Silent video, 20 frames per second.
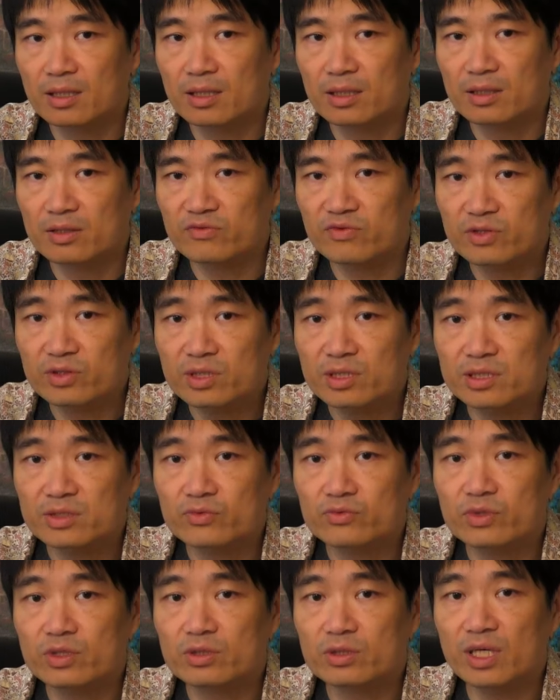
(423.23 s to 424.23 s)
Voters
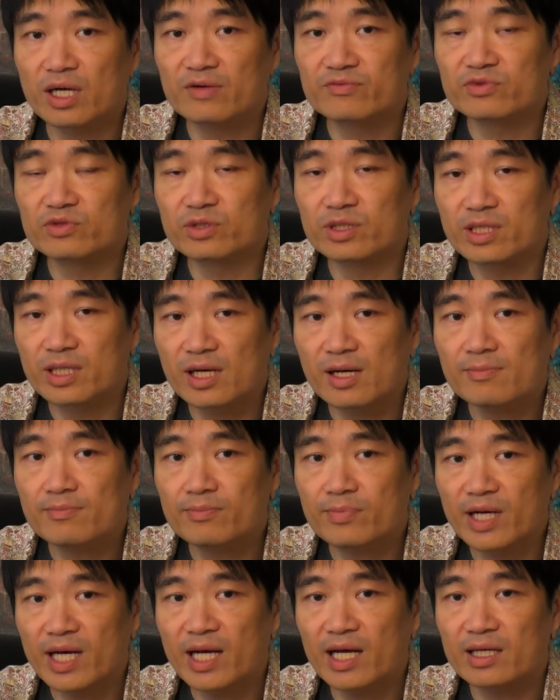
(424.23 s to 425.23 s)
will have to come
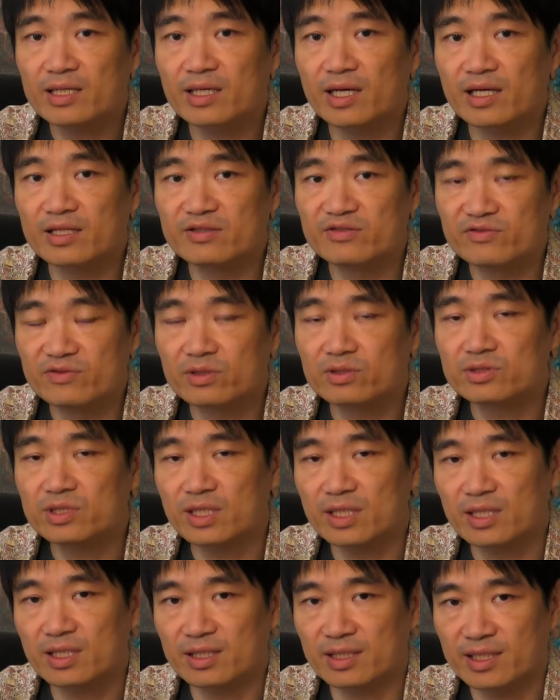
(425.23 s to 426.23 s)
back and vote
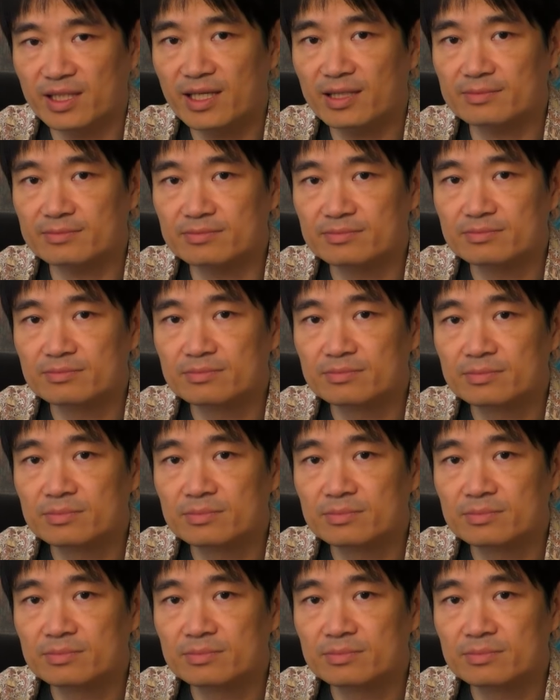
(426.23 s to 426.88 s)
again.